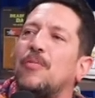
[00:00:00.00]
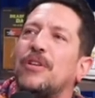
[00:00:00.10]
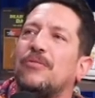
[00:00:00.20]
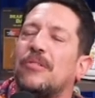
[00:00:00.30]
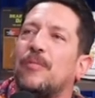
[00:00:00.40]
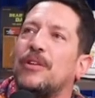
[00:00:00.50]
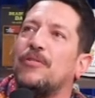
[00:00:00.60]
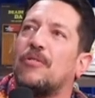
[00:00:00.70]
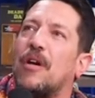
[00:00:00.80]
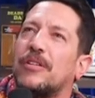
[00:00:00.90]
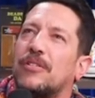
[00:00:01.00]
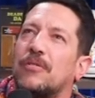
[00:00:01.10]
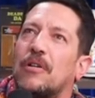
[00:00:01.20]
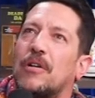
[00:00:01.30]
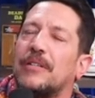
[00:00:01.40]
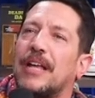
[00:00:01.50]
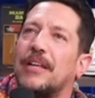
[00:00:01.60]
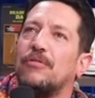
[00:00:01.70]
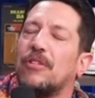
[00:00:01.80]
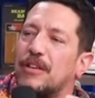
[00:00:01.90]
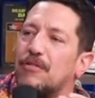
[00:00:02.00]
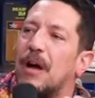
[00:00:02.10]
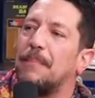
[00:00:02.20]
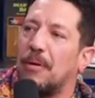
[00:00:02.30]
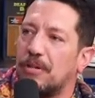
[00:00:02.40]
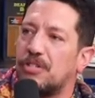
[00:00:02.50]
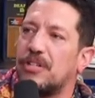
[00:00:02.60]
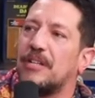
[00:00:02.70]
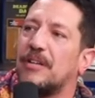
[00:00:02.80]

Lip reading: when you cry so hard that you look like you got punched